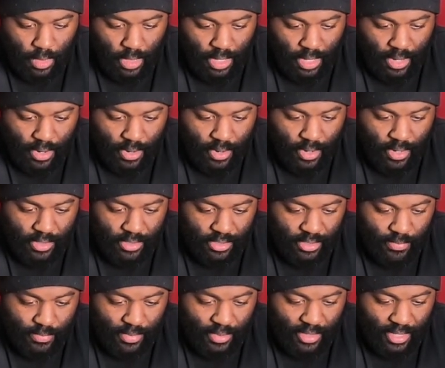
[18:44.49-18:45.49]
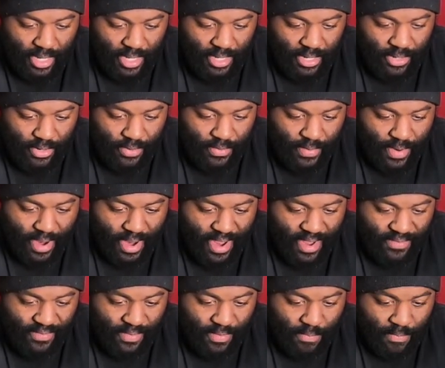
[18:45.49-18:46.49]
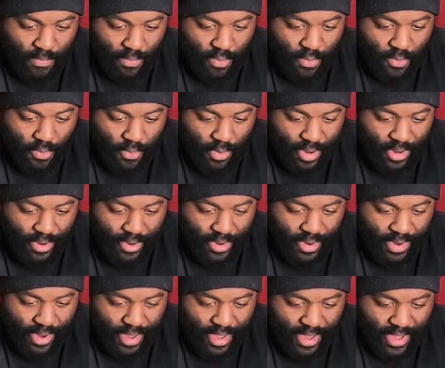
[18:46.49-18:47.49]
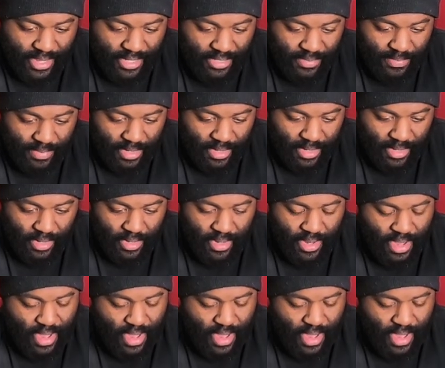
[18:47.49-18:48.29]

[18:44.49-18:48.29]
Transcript: Here are some Luckycraft Pointer SP.